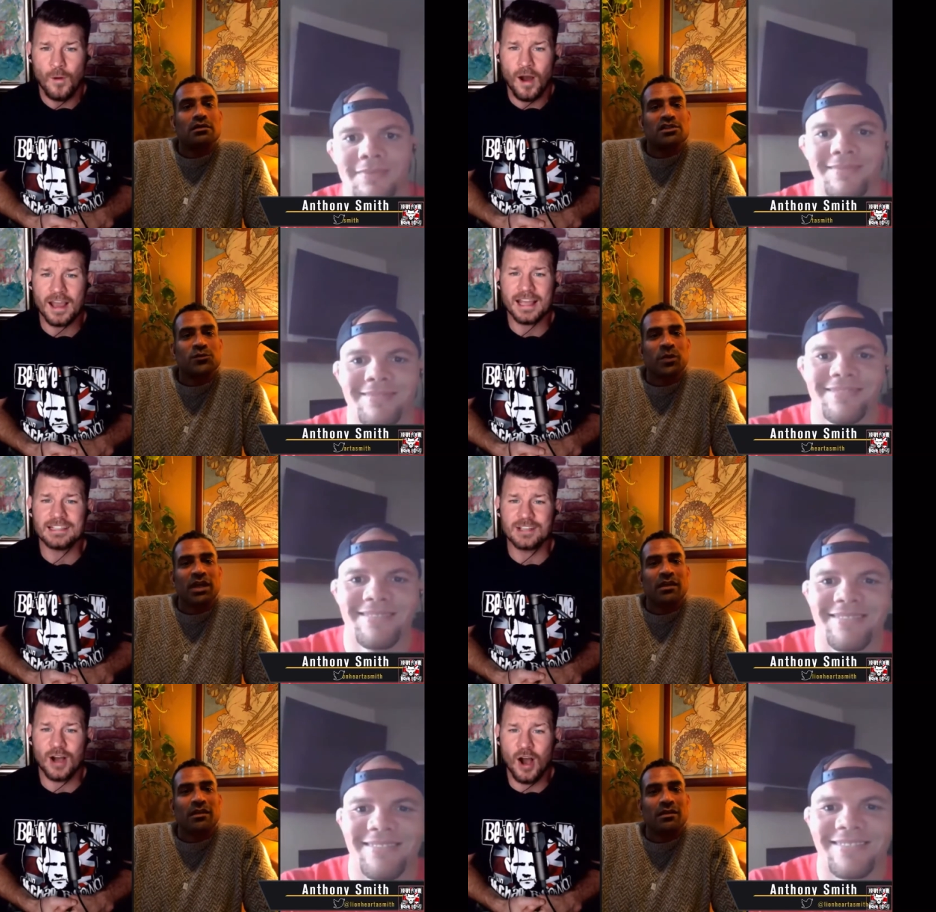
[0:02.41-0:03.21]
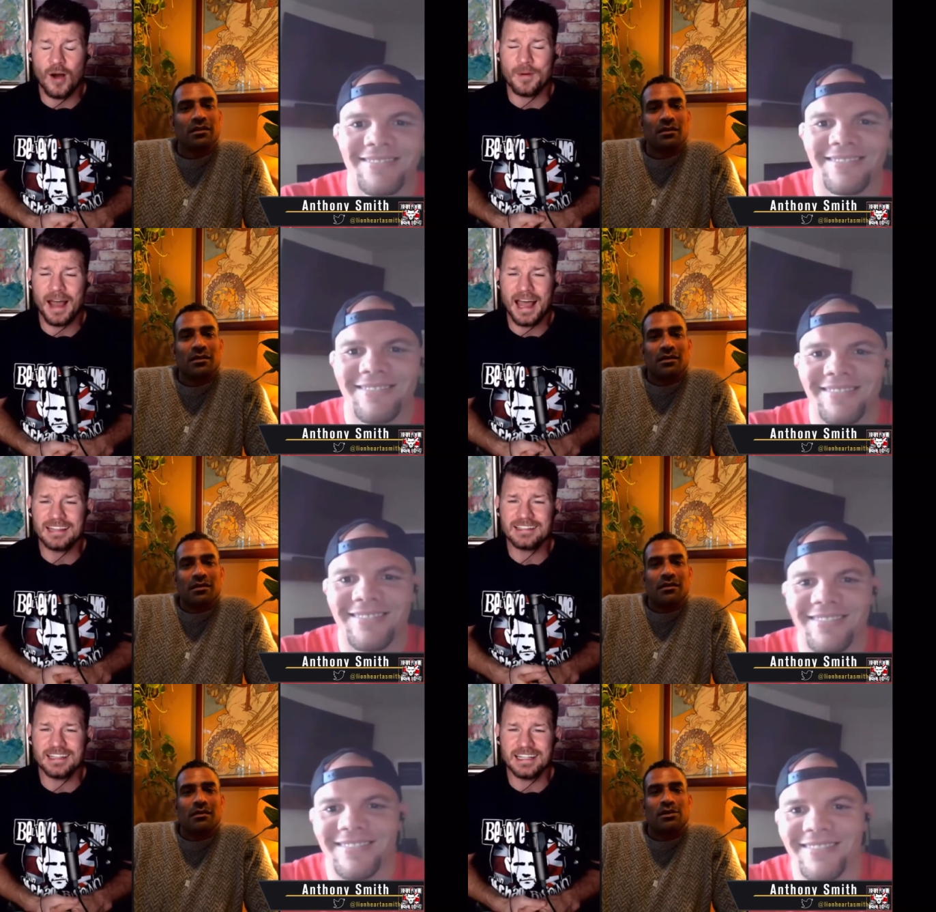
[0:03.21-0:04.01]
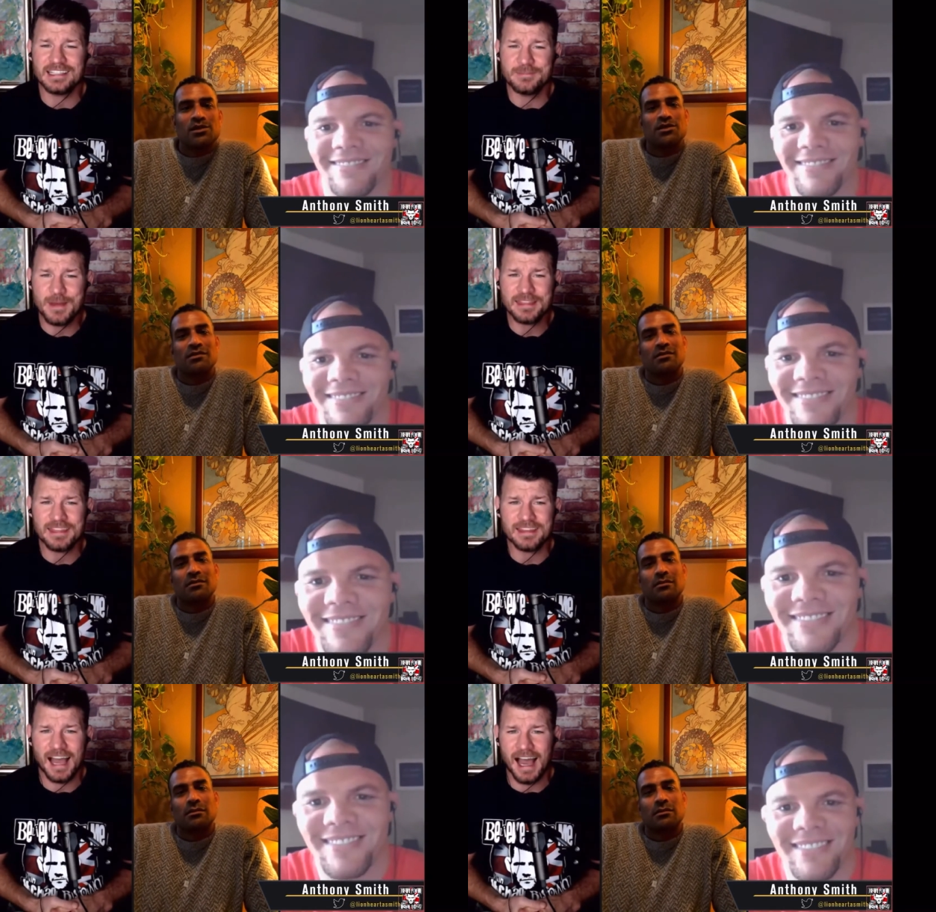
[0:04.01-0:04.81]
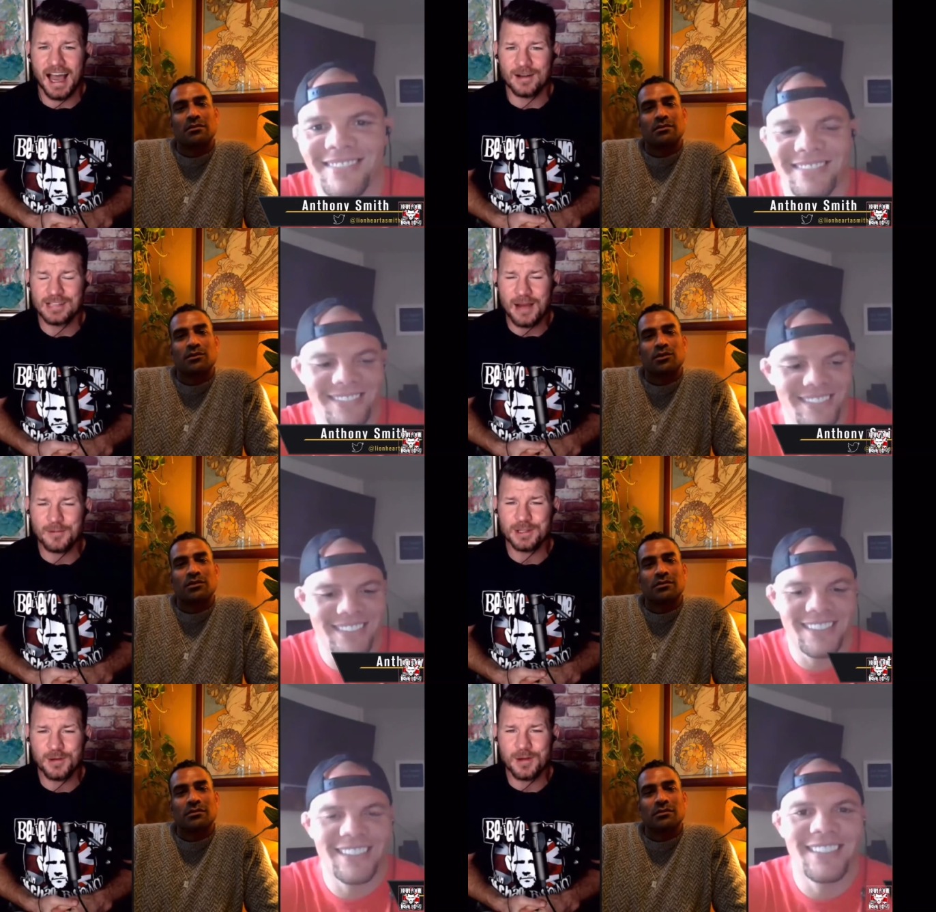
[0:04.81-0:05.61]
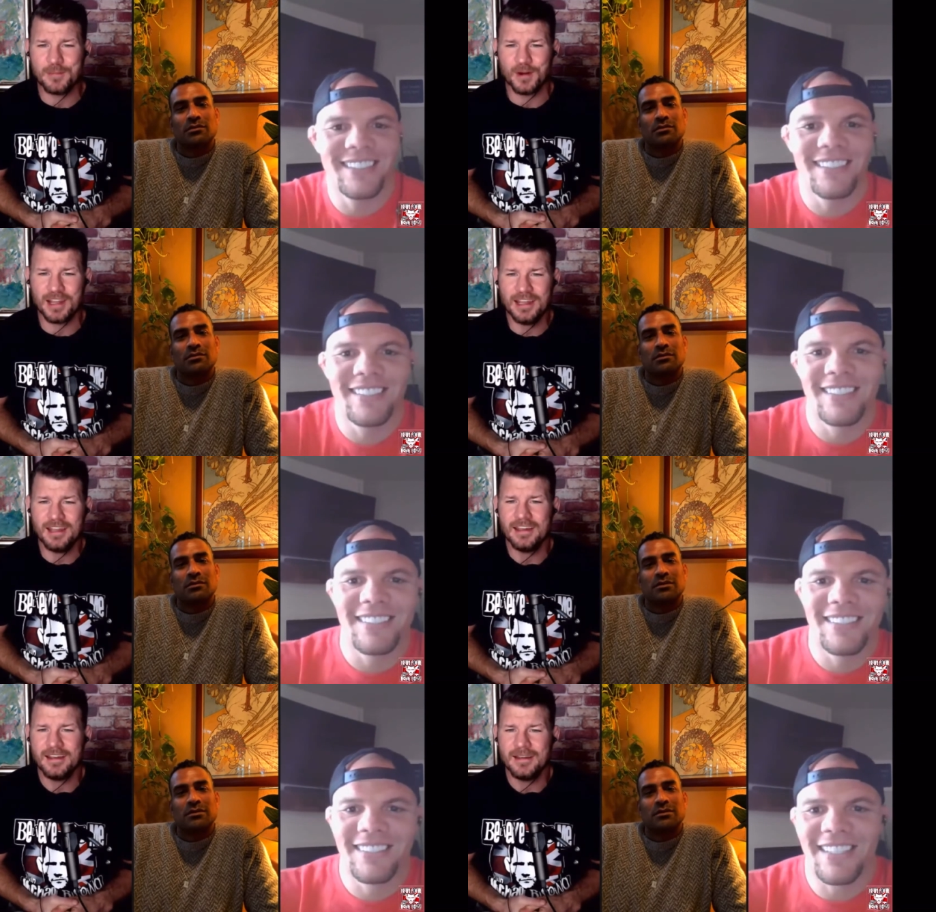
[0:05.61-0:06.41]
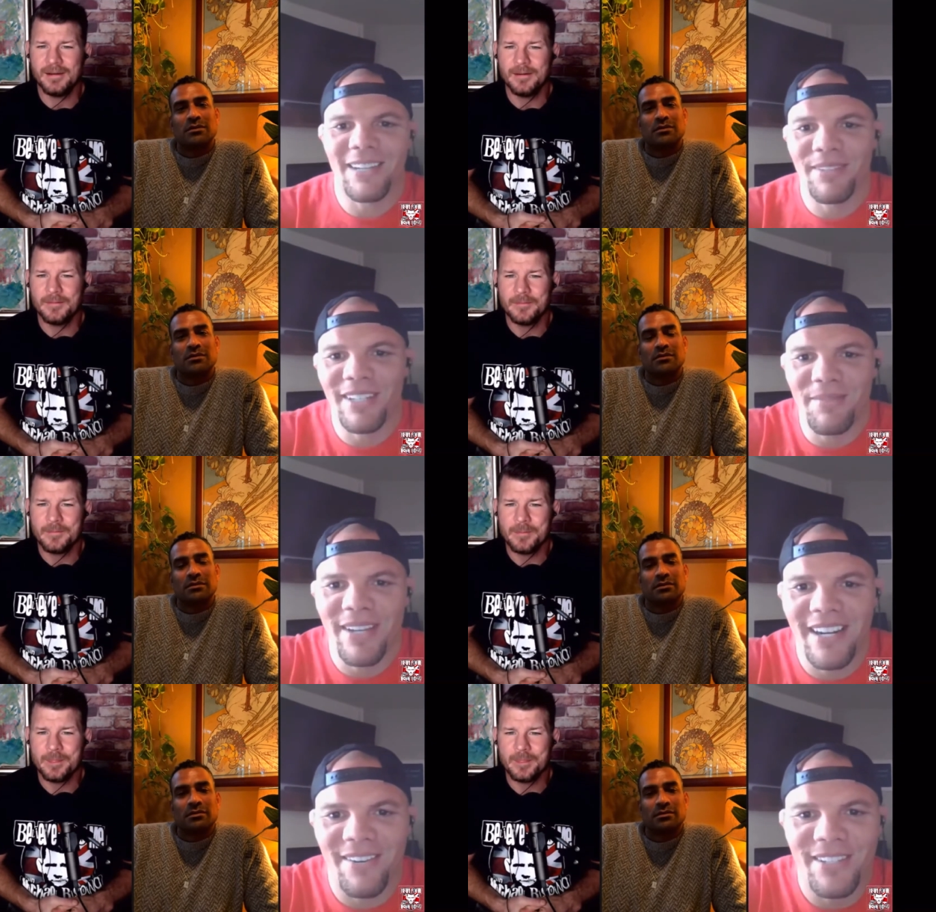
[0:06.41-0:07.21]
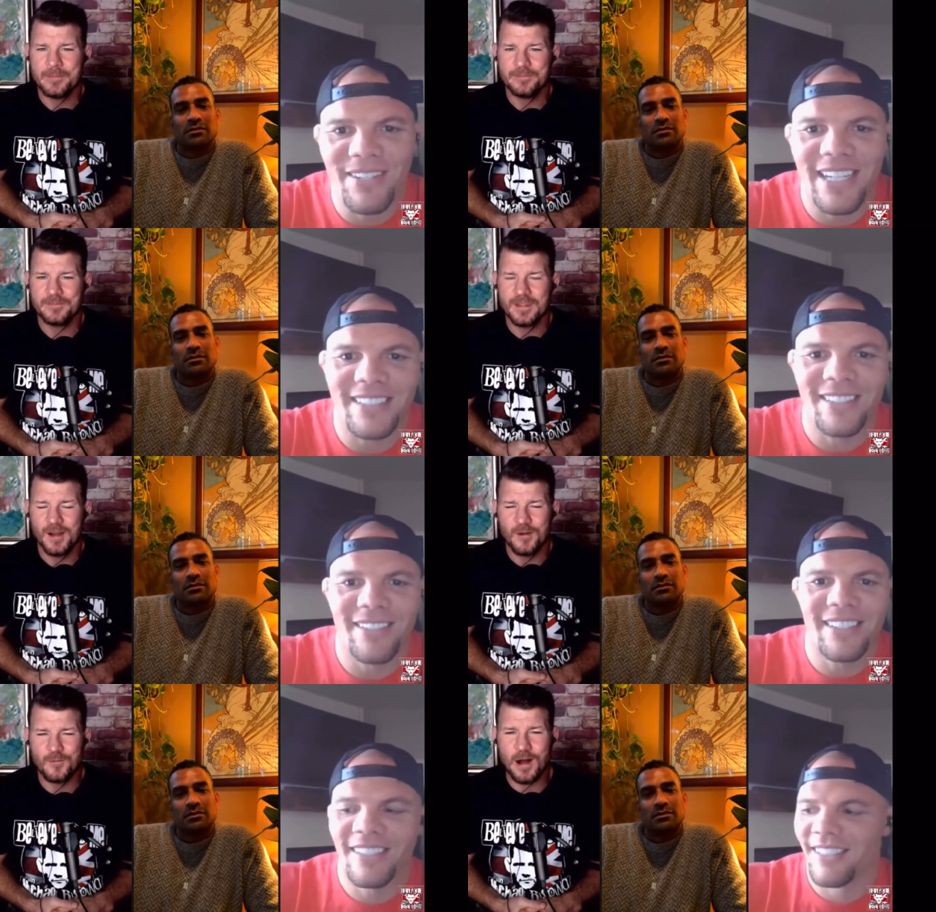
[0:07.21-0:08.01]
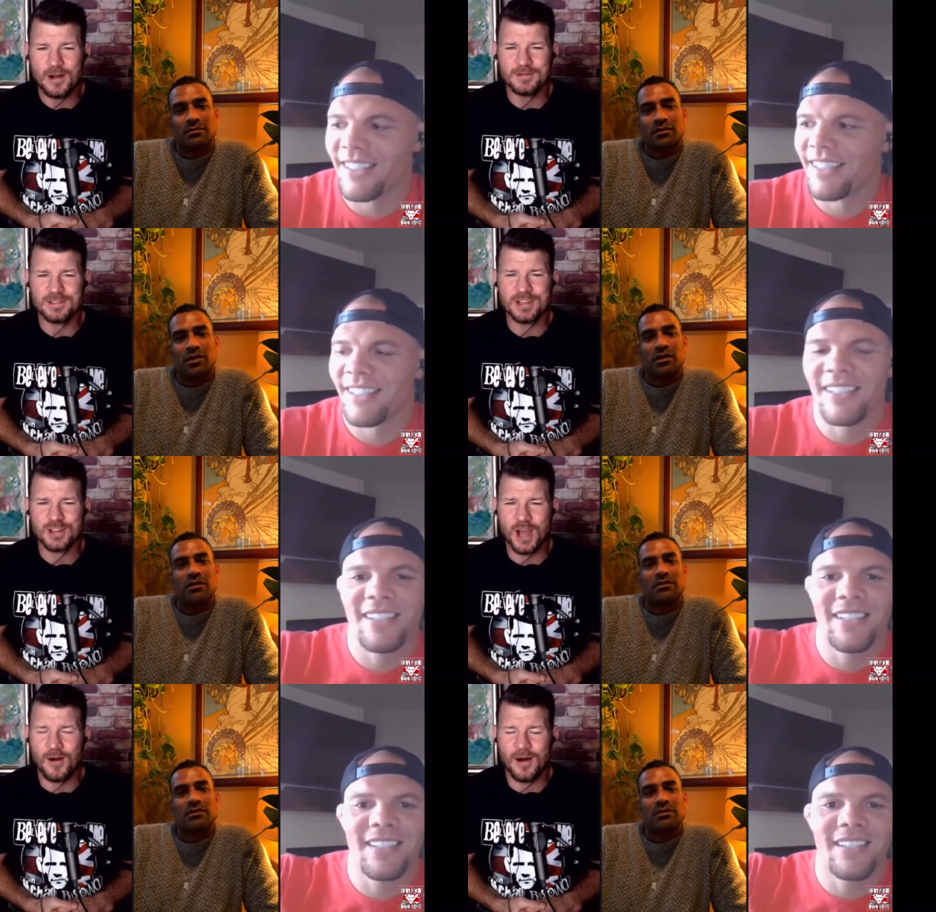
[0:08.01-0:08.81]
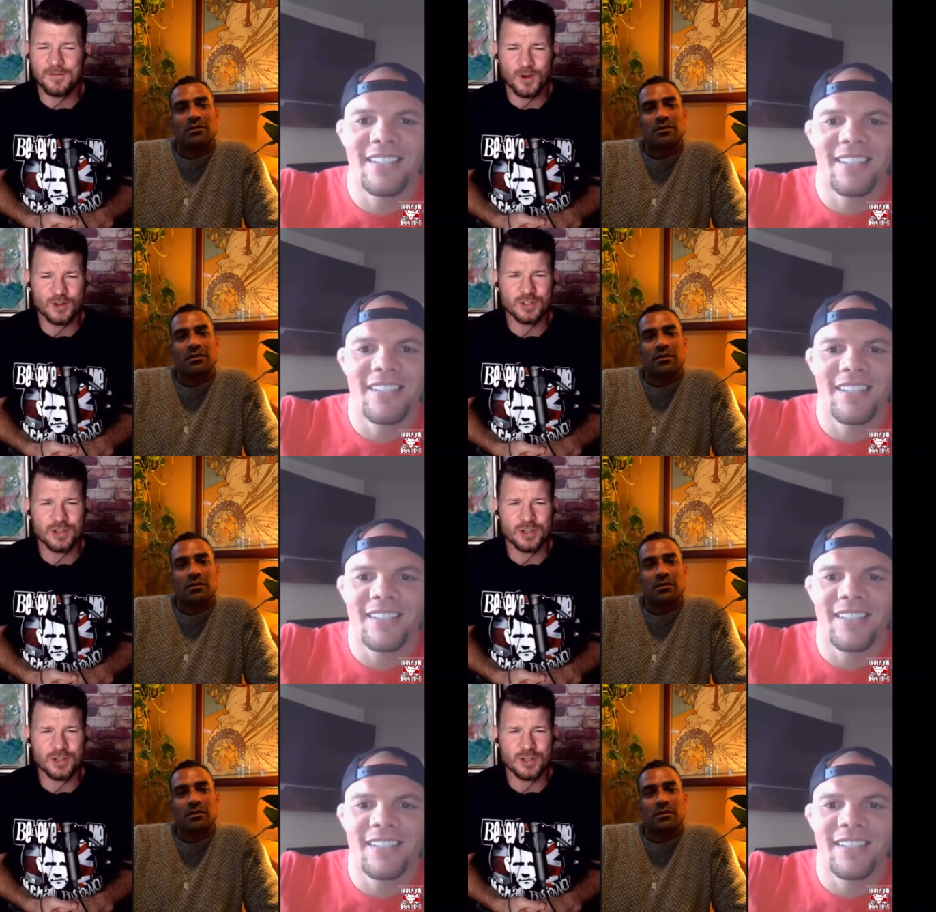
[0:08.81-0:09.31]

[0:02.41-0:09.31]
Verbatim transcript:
Speaker 1: What is up, Anthony Smith in the house? How we doing, buddy? I'm good, man. How are you guys doing? Welcome to the show. Of course, you